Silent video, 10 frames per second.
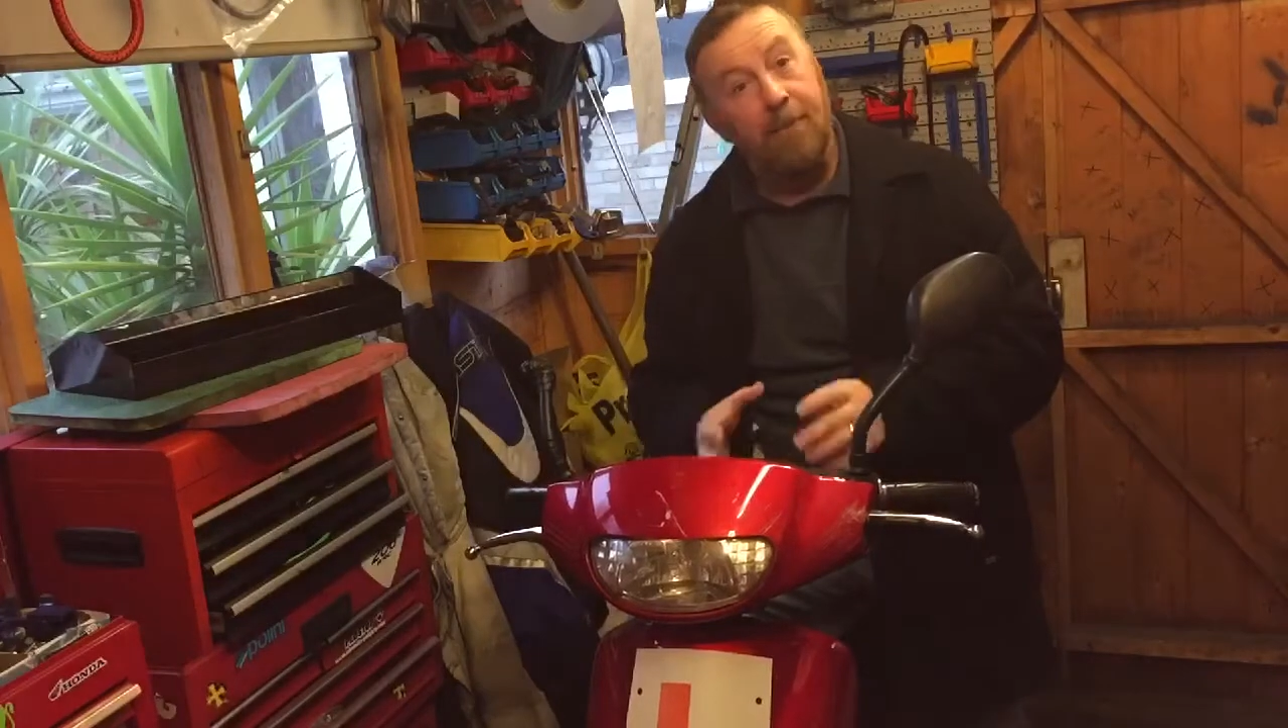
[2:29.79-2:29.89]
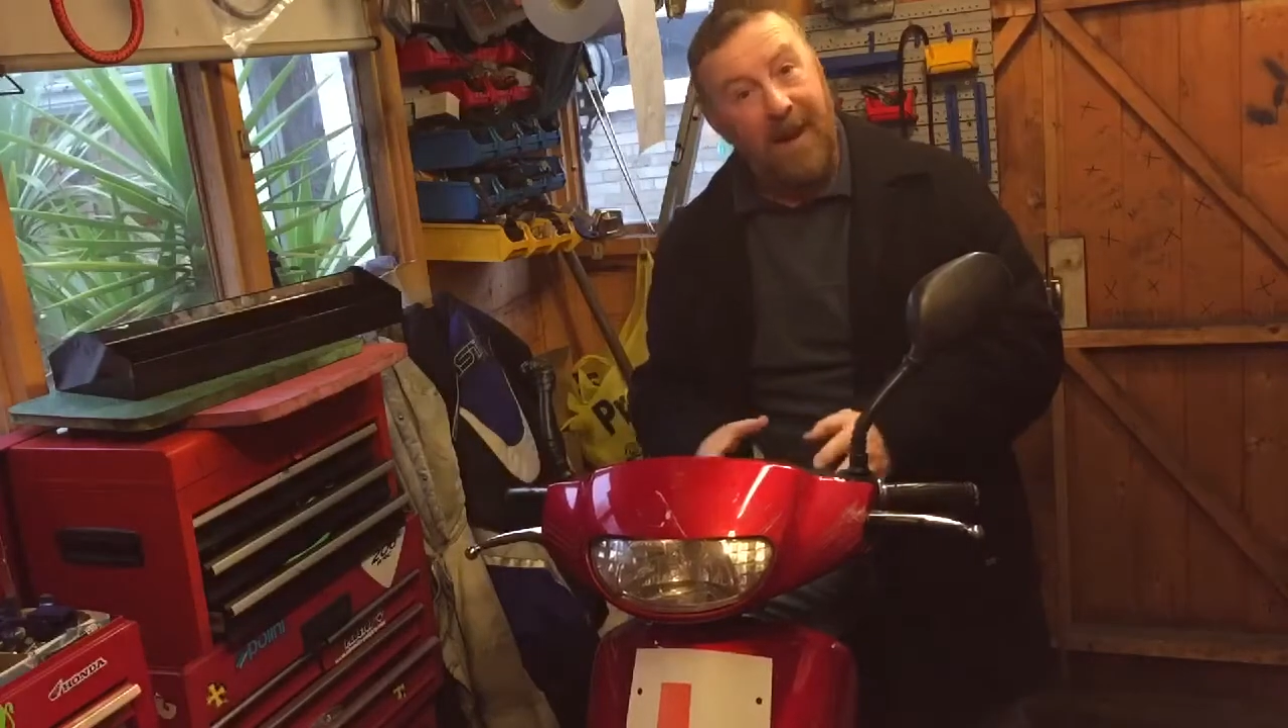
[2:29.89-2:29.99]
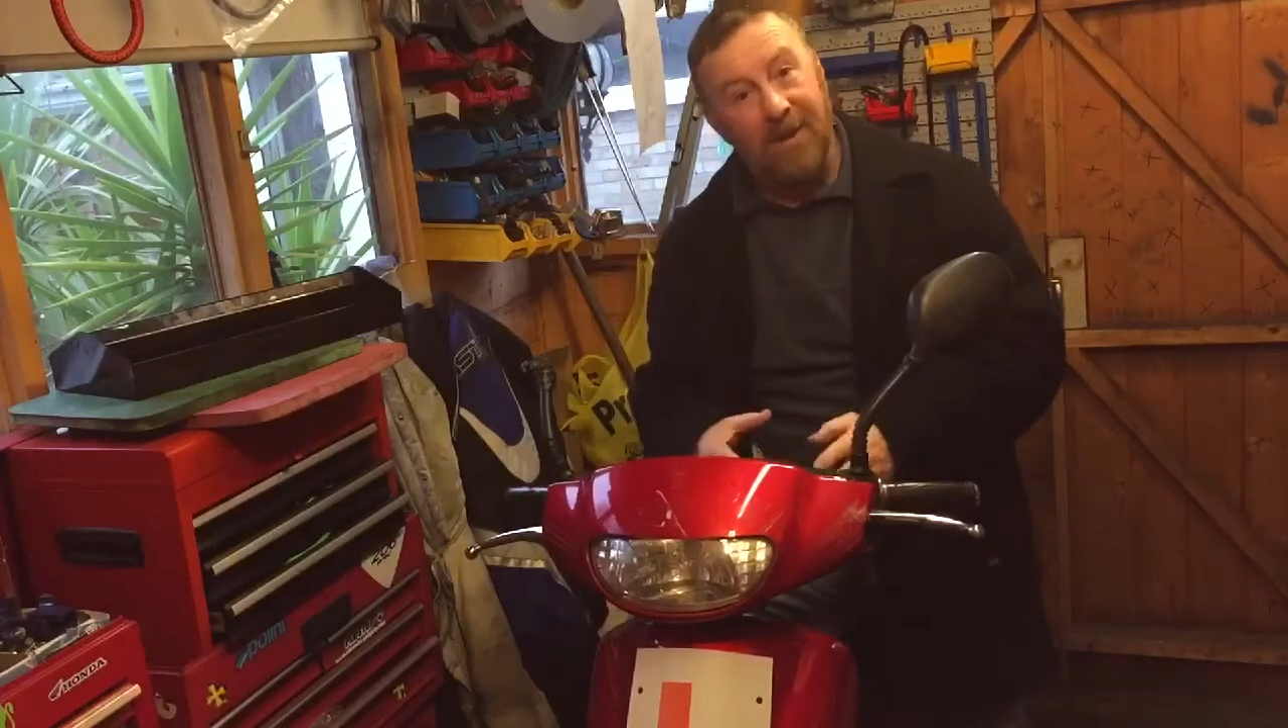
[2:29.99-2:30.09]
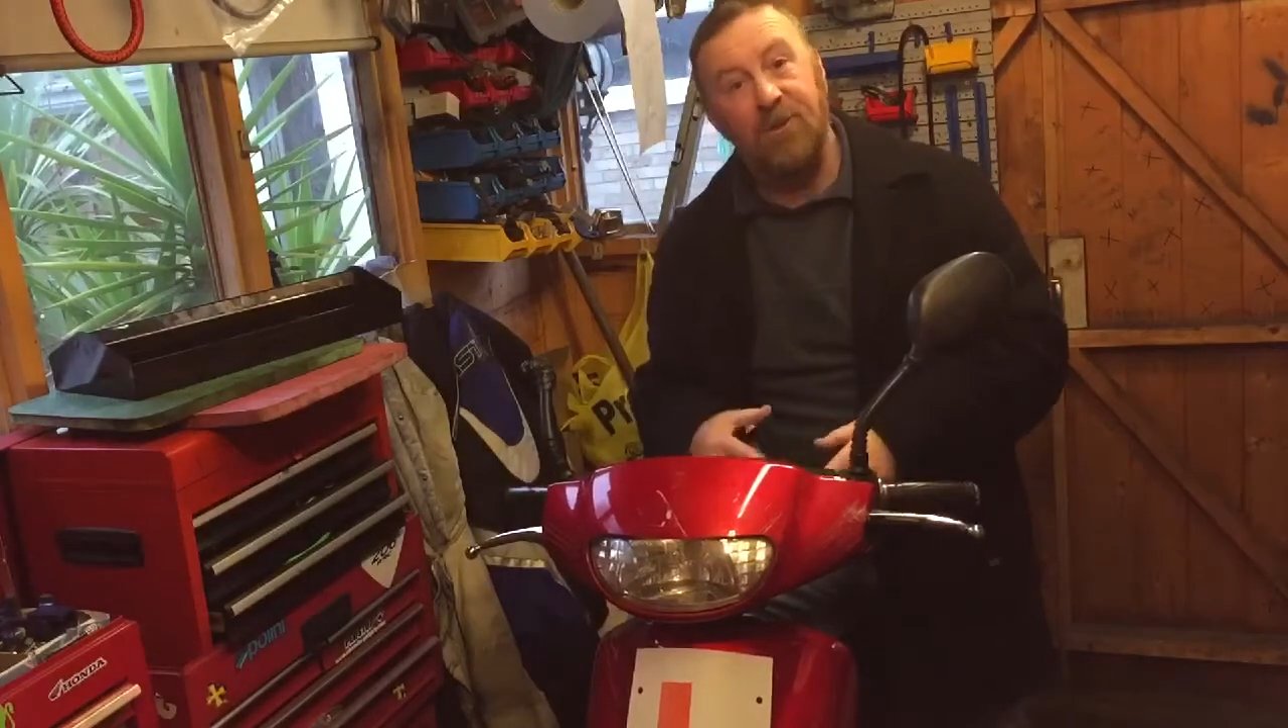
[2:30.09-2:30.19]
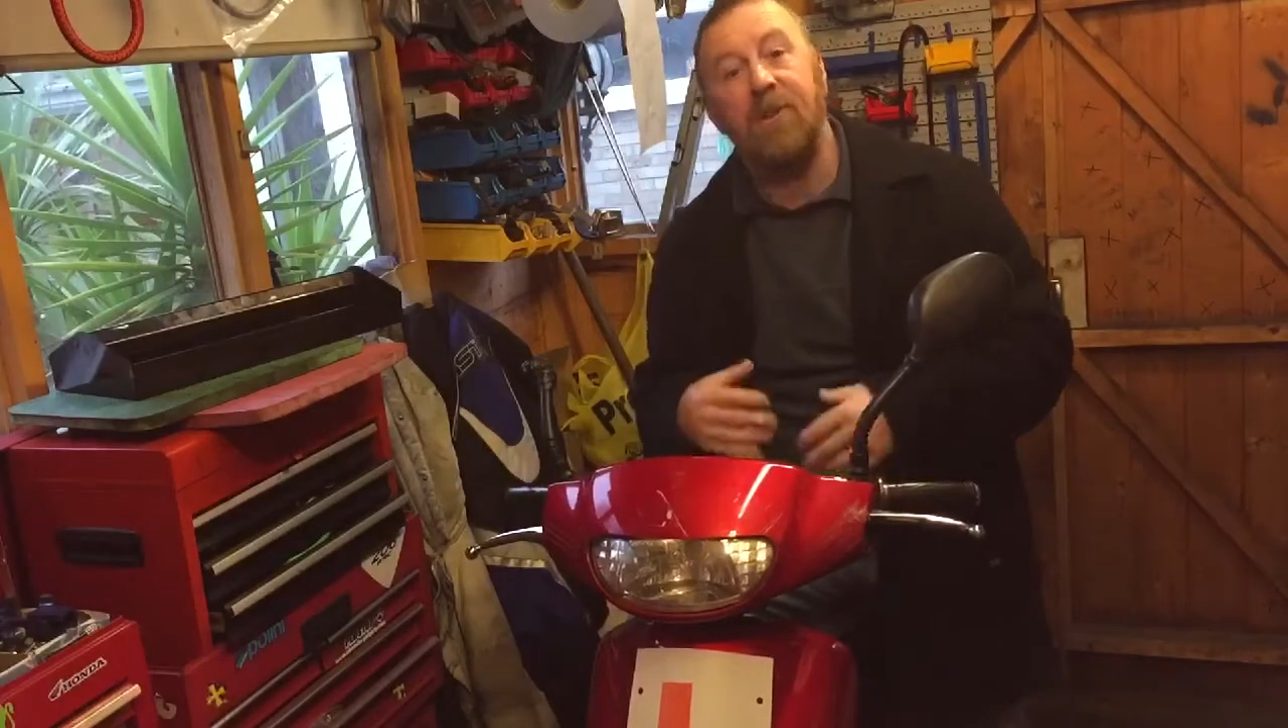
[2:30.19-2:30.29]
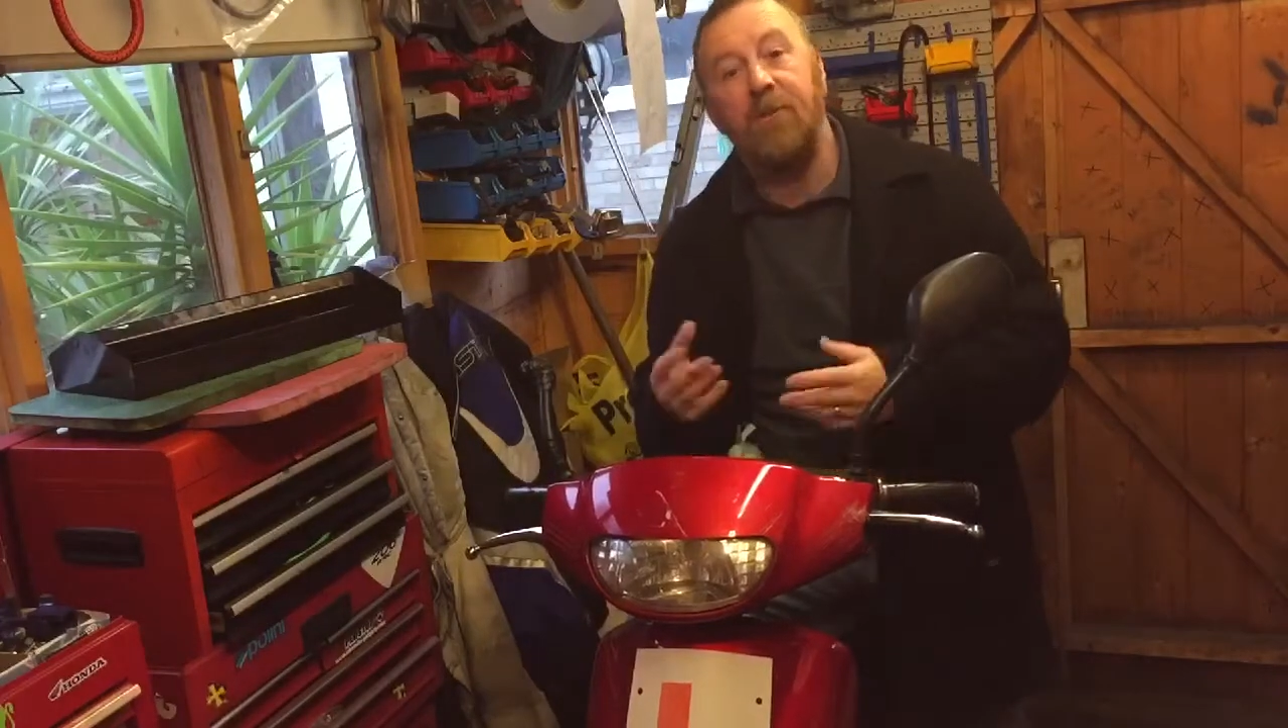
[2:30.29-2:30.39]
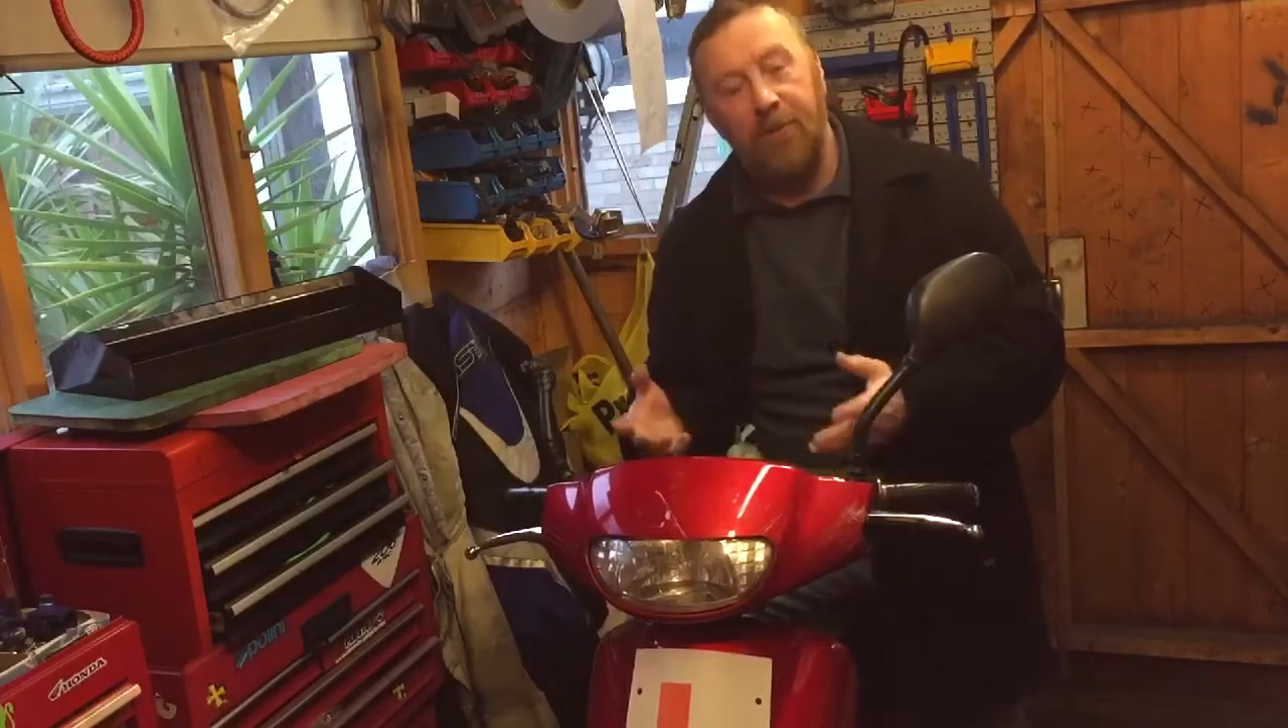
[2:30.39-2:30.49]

battery,